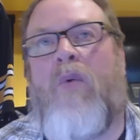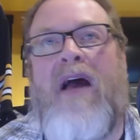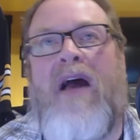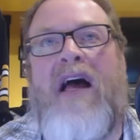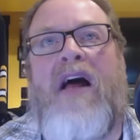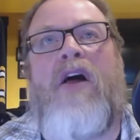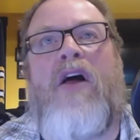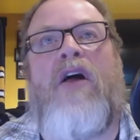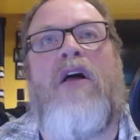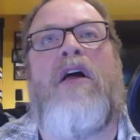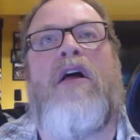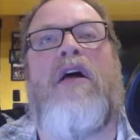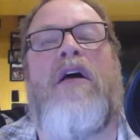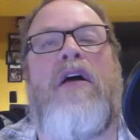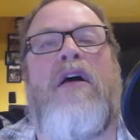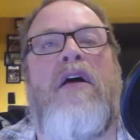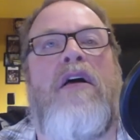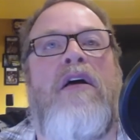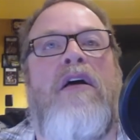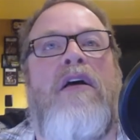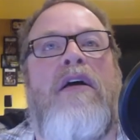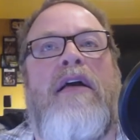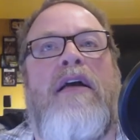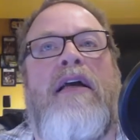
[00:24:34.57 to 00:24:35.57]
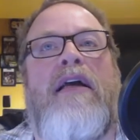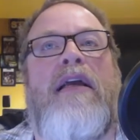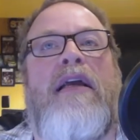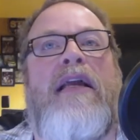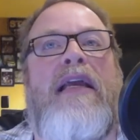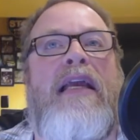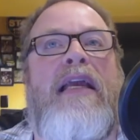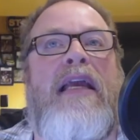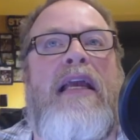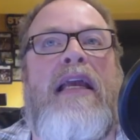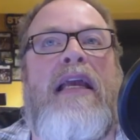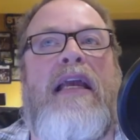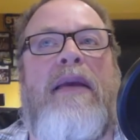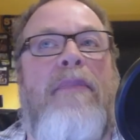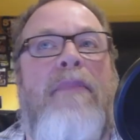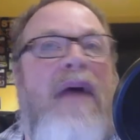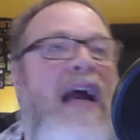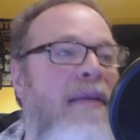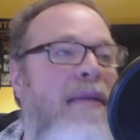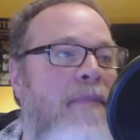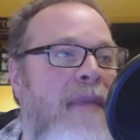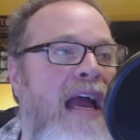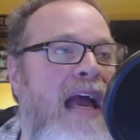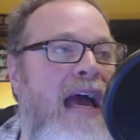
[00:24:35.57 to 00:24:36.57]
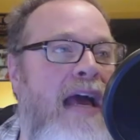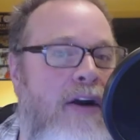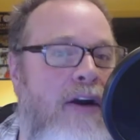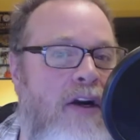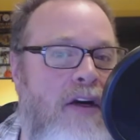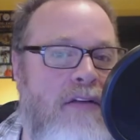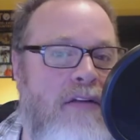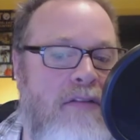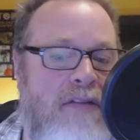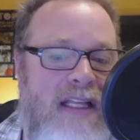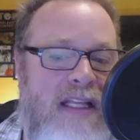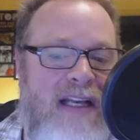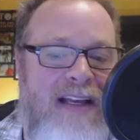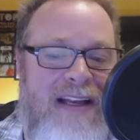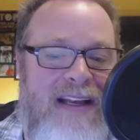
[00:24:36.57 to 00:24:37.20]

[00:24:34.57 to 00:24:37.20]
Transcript: Well, it might matter.